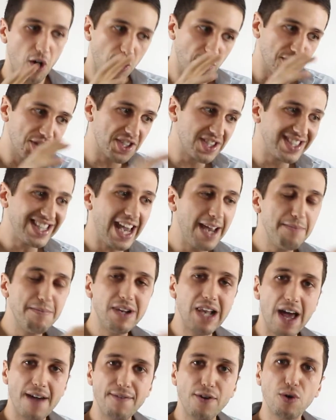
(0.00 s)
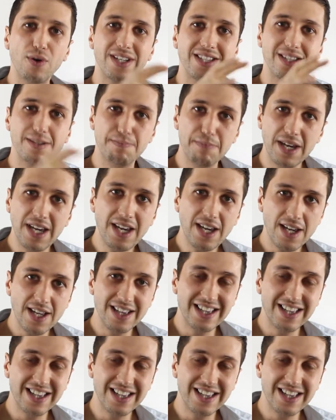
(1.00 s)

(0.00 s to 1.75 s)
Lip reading: on the same level as me,